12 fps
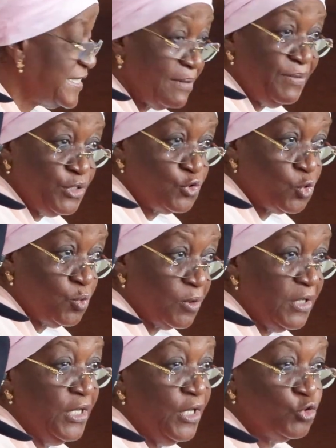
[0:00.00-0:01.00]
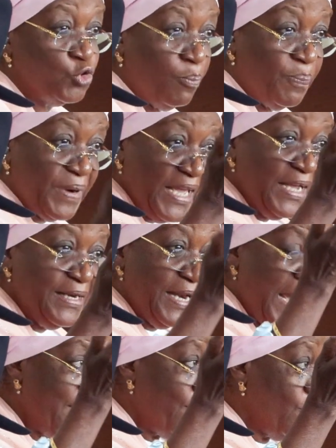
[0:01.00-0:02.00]
Assembly took, to bring
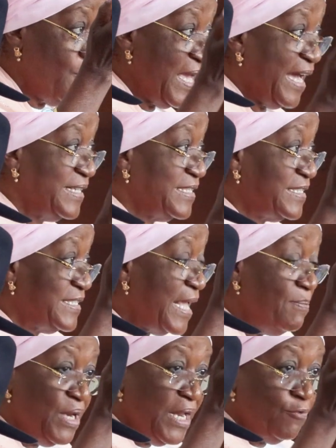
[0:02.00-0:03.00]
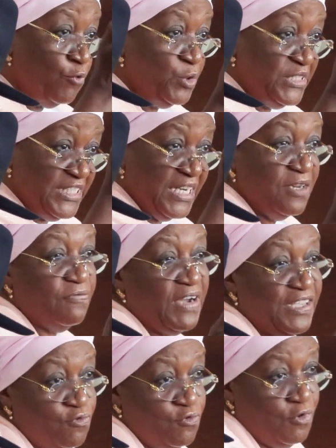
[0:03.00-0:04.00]
Nairobi at the same level with Geneva
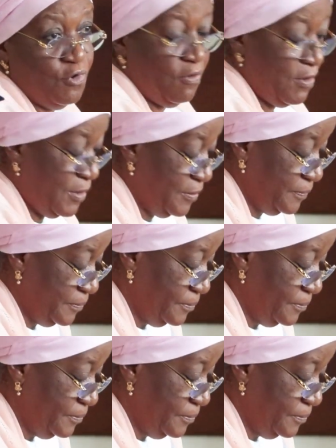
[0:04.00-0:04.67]
and New York.